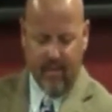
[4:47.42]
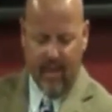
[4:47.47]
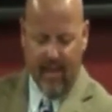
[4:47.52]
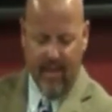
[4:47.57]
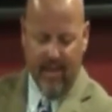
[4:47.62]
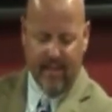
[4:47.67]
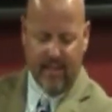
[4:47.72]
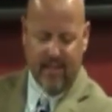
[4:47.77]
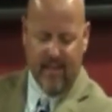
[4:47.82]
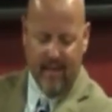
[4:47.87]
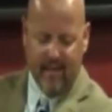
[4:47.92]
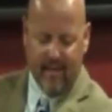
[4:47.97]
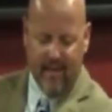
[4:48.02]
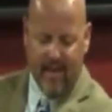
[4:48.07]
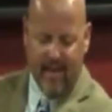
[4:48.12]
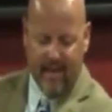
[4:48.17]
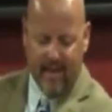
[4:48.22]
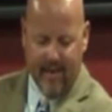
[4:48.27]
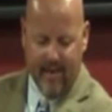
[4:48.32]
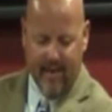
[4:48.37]
it's in
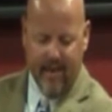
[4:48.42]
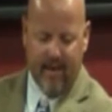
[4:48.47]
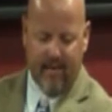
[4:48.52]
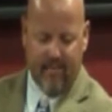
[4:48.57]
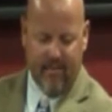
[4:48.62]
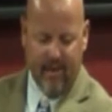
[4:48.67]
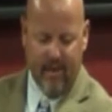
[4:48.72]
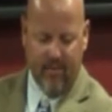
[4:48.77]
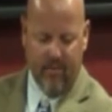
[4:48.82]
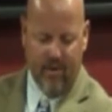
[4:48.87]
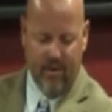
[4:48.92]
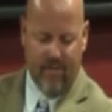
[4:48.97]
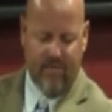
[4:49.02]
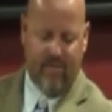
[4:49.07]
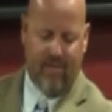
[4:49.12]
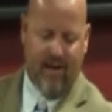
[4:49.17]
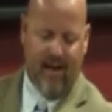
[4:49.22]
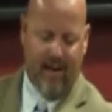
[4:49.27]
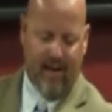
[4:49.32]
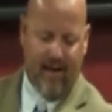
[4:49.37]
that depth that we
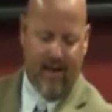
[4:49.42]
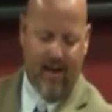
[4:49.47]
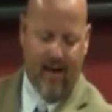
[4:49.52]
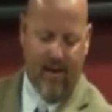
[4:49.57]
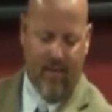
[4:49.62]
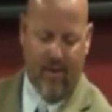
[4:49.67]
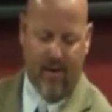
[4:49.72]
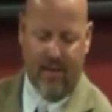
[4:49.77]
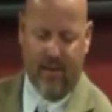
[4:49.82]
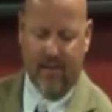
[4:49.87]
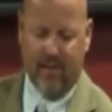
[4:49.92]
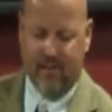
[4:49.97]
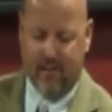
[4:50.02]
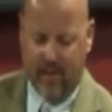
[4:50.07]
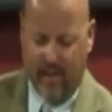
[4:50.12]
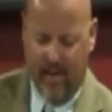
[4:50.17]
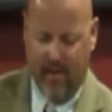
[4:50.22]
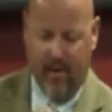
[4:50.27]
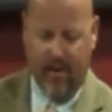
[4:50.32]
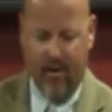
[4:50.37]
faint not. We
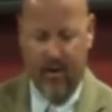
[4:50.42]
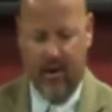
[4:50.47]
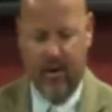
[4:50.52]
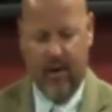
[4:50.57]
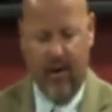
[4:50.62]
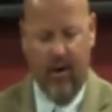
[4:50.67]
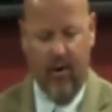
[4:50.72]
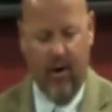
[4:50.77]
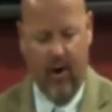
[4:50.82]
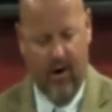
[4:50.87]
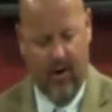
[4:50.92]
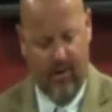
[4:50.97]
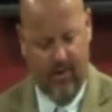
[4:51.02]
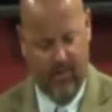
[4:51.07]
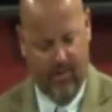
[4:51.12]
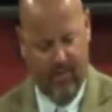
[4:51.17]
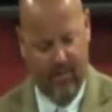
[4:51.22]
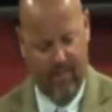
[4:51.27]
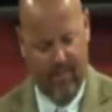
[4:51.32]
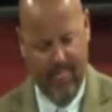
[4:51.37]
continue to go
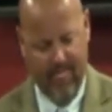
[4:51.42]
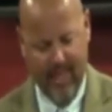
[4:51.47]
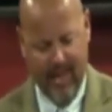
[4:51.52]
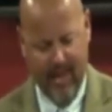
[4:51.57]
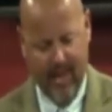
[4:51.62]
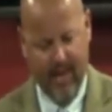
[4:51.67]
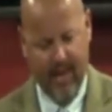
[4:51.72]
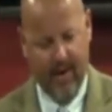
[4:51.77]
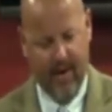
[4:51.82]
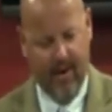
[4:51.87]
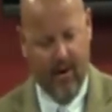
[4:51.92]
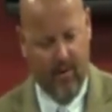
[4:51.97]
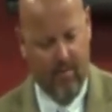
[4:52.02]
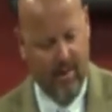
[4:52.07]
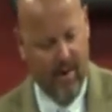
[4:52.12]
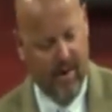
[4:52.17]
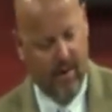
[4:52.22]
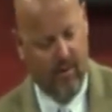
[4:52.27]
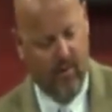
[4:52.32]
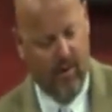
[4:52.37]
on no
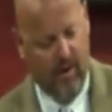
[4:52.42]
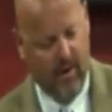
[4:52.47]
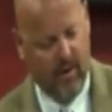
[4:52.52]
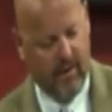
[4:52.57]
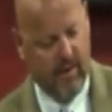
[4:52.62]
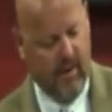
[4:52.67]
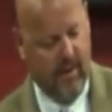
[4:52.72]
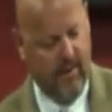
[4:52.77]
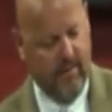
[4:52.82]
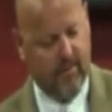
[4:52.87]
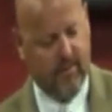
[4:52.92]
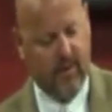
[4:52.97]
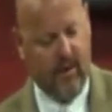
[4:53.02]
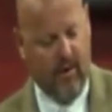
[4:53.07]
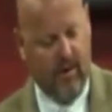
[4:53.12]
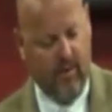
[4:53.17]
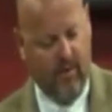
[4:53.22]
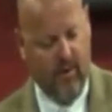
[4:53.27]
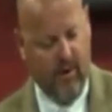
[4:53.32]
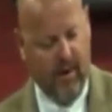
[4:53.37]
matter what comes
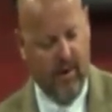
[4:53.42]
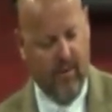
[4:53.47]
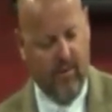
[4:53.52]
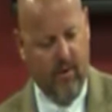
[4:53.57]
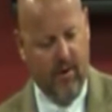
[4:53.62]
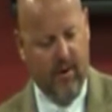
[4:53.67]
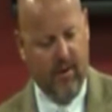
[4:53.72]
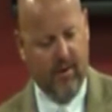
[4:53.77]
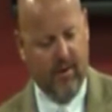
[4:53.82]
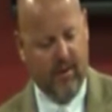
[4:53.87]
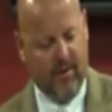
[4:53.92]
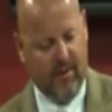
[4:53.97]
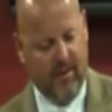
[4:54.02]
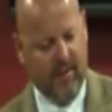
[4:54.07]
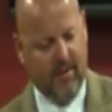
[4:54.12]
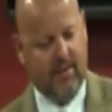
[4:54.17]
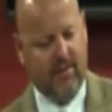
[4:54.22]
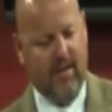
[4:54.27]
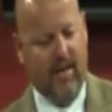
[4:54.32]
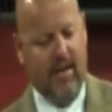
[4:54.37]
our way. We're to
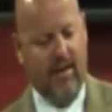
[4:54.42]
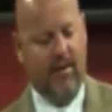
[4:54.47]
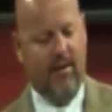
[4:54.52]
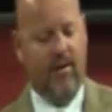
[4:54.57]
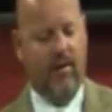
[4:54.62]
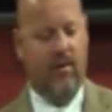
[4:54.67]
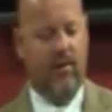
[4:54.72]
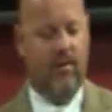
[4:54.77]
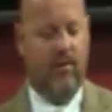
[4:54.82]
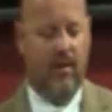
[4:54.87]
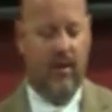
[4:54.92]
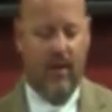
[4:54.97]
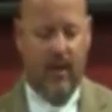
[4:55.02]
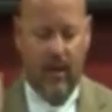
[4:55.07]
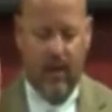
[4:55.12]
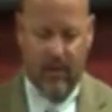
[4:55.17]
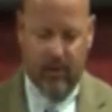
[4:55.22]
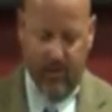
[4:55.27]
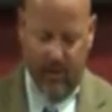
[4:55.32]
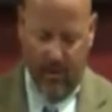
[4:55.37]
continue
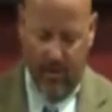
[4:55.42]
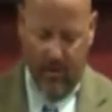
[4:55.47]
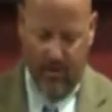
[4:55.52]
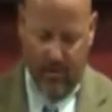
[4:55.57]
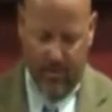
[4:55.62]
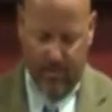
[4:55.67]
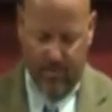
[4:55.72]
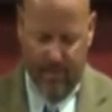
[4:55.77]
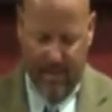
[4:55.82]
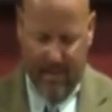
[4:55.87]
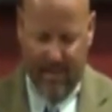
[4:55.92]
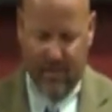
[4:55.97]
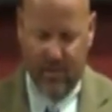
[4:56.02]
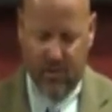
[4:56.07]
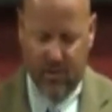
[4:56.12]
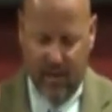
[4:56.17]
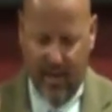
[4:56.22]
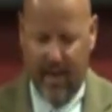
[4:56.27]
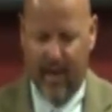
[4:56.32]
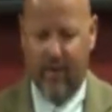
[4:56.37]
to be
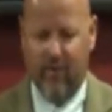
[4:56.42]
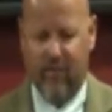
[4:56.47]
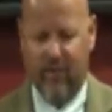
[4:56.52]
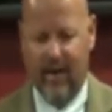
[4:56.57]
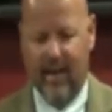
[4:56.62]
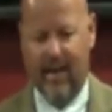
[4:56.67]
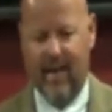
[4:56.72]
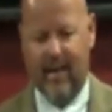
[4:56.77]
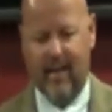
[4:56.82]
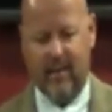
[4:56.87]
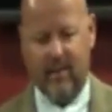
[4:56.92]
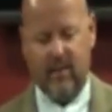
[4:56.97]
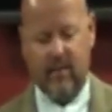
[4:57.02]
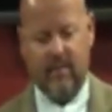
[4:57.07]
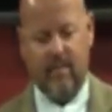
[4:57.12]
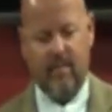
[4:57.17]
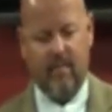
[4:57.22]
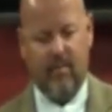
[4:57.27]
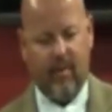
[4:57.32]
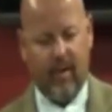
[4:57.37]
steadfast
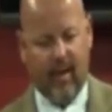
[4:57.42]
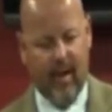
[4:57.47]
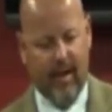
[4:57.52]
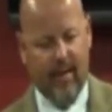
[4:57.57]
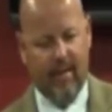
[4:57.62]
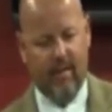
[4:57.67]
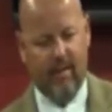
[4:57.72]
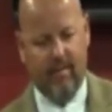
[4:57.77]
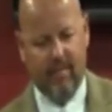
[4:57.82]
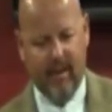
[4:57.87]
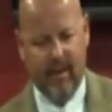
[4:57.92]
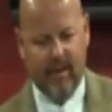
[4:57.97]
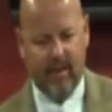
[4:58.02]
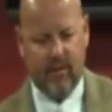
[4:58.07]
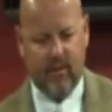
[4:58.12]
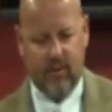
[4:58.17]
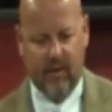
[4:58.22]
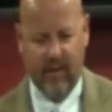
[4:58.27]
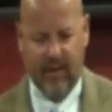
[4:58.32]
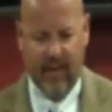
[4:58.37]
in the
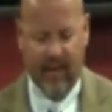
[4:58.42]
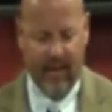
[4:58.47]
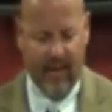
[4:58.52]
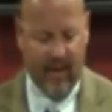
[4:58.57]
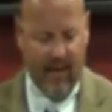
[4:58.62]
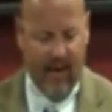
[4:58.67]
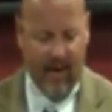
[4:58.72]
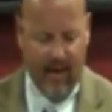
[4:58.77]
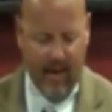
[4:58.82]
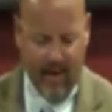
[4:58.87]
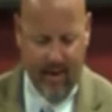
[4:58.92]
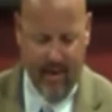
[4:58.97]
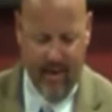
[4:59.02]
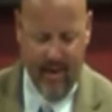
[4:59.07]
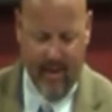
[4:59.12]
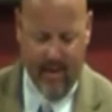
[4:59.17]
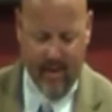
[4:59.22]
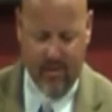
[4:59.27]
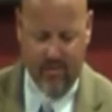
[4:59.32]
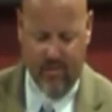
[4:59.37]
ministry that God
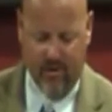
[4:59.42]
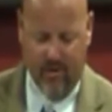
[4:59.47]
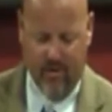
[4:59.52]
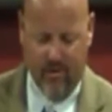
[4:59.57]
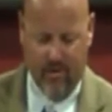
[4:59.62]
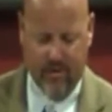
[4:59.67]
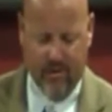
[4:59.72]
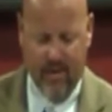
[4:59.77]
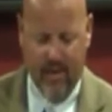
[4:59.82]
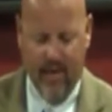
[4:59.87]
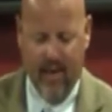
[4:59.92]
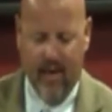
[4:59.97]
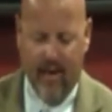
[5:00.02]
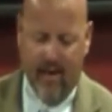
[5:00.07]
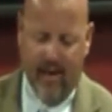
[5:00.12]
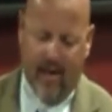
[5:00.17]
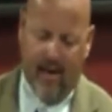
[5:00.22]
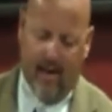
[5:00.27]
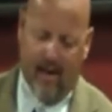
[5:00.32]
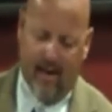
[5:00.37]
has for us.
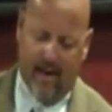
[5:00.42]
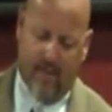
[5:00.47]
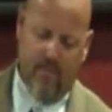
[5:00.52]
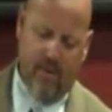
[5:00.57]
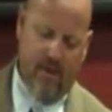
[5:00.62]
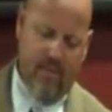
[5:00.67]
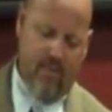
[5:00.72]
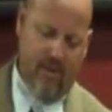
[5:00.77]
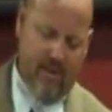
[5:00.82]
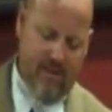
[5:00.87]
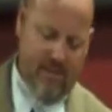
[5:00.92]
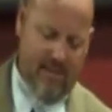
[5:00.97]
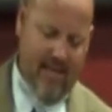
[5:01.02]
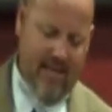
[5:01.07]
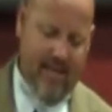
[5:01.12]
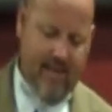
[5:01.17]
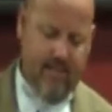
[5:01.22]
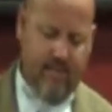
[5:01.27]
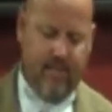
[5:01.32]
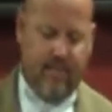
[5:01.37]
Now, a lot of people will
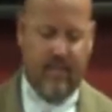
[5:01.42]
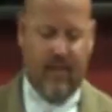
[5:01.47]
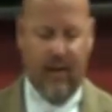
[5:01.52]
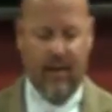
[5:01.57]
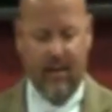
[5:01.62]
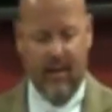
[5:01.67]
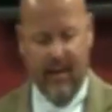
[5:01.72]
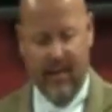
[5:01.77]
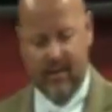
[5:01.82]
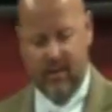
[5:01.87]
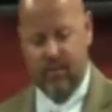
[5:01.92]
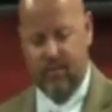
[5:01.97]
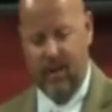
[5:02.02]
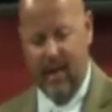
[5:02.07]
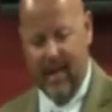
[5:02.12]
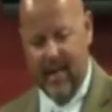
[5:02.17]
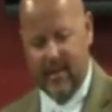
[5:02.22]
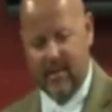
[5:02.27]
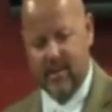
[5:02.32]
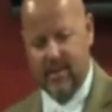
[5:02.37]
take this
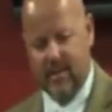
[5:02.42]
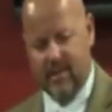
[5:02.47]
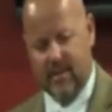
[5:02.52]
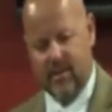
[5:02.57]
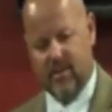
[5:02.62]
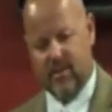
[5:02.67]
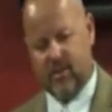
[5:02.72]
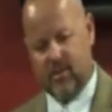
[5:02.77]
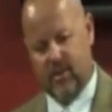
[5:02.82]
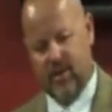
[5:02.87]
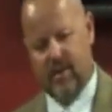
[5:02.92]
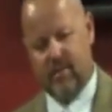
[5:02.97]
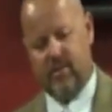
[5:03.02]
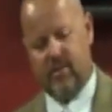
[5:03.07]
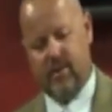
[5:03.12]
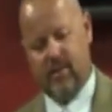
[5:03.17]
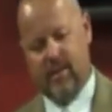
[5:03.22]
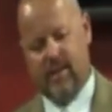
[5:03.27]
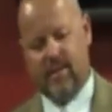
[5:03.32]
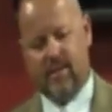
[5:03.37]
passage of
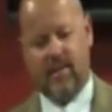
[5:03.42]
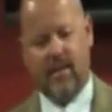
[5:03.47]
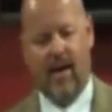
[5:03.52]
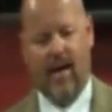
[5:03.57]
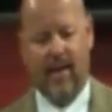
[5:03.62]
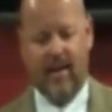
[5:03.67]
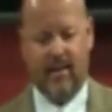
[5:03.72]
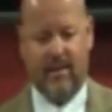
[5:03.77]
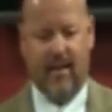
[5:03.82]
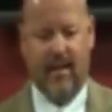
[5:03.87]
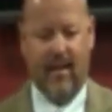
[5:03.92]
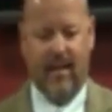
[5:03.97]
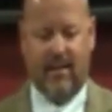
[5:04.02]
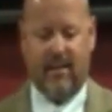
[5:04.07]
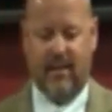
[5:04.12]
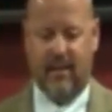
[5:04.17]
Scripture in these contexts